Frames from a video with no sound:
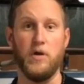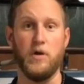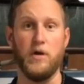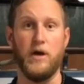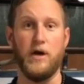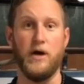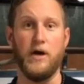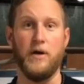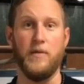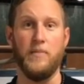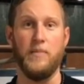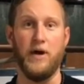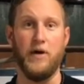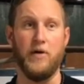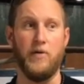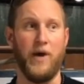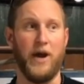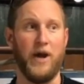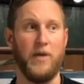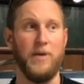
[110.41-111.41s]
I
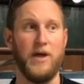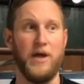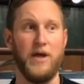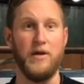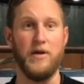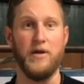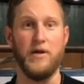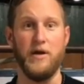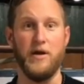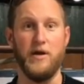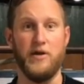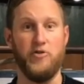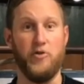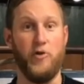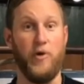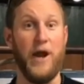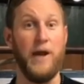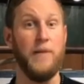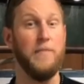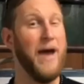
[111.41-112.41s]
would recommend a
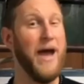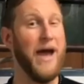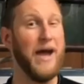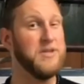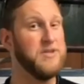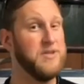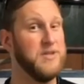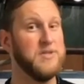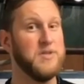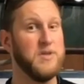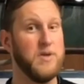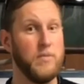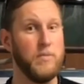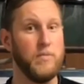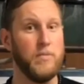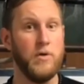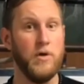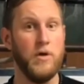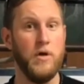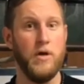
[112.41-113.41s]
drain back
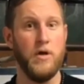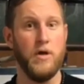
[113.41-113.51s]
system